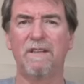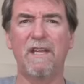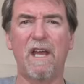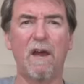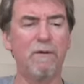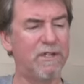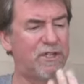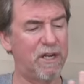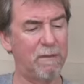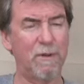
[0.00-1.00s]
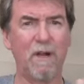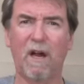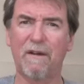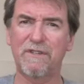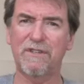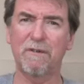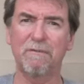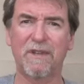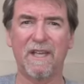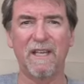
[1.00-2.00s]
the ownership of
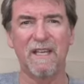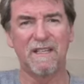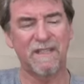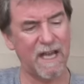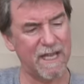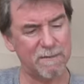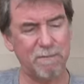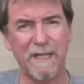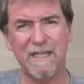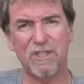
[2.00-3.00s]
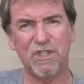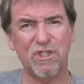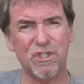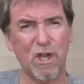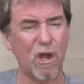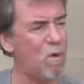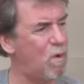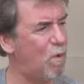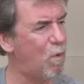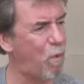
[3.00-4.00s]
something that has been
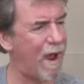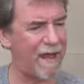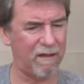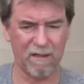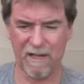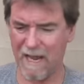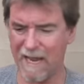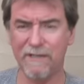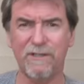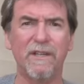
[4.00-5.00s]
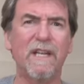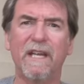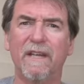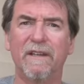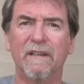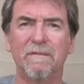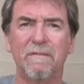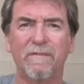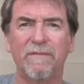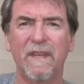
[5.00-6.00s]
so well engineered.
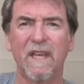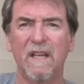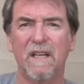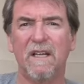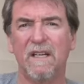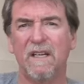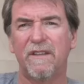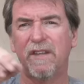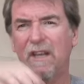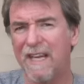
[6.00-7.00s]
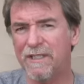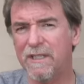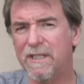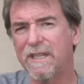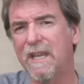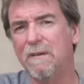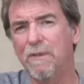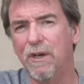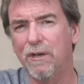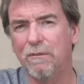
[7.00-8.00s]
The Legends team
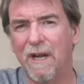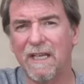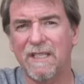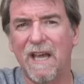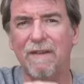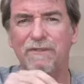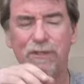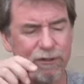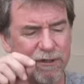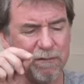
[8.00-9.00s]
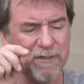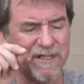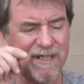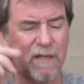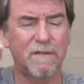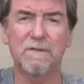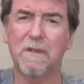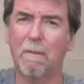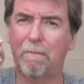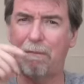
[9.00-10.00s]
at Umarex have done themselves
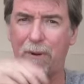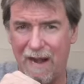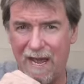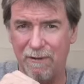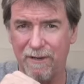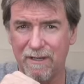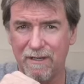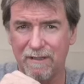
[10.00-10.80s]
proud.